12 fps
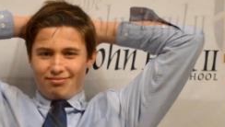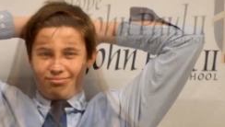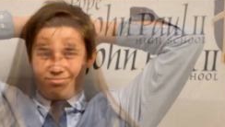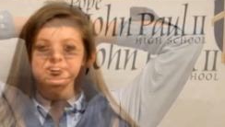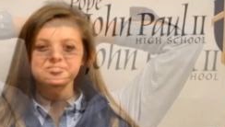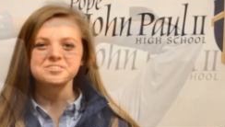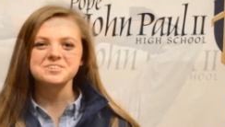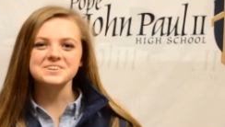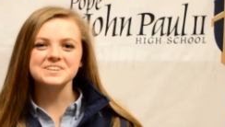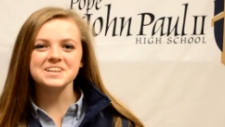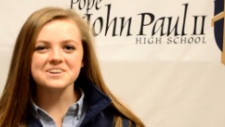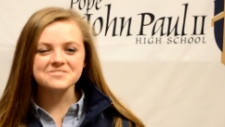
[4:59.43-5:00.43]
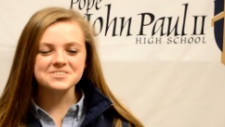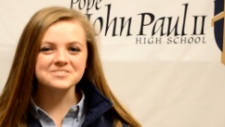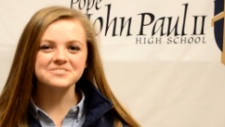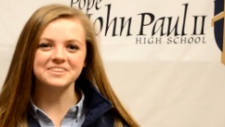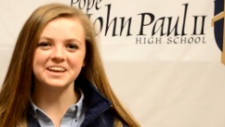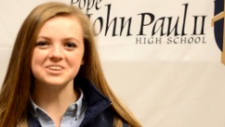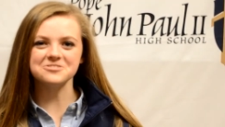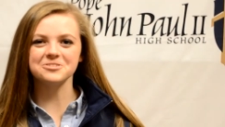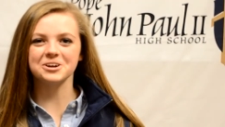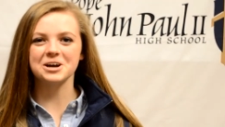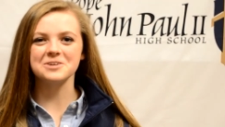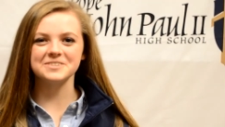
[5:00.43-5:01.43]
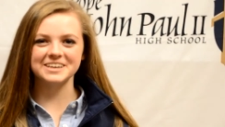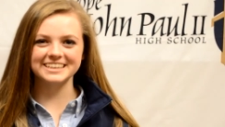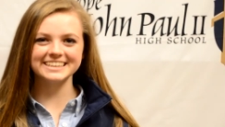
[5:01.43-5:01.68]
Grandma, I love you. Thank you for coming.